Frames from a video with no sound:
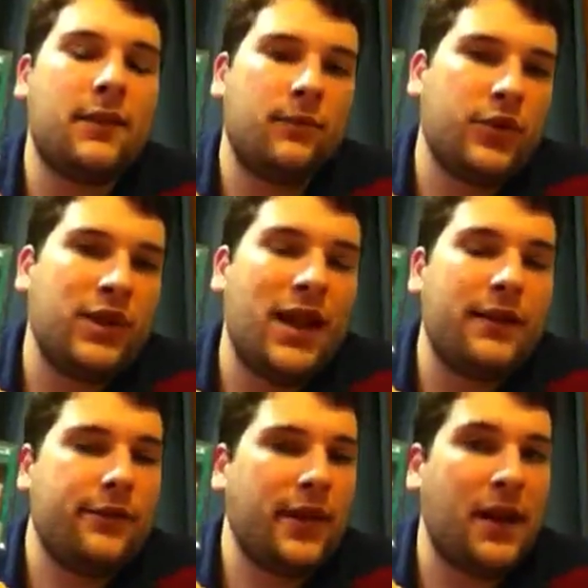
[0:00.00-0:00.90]
and we're
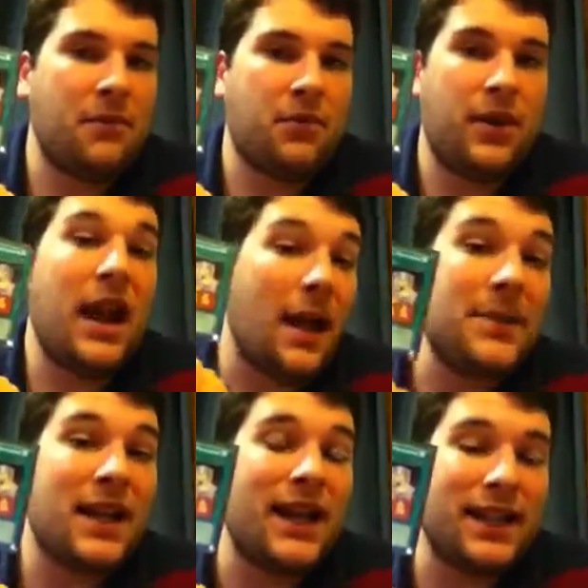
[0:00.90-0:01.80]
siding for Game 3, I'm
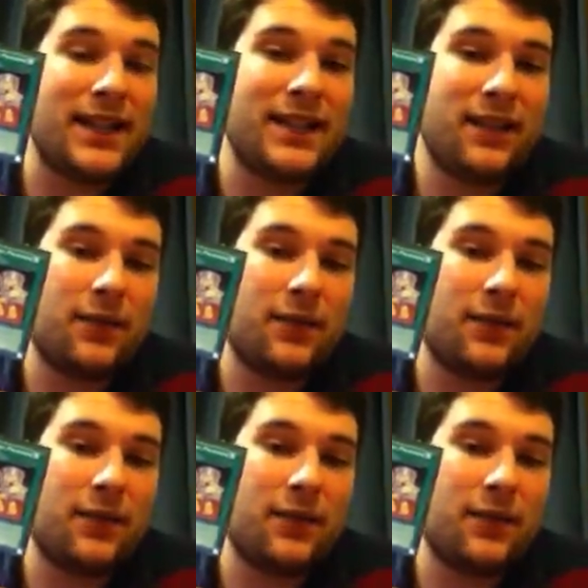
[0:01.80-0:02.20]
siding these in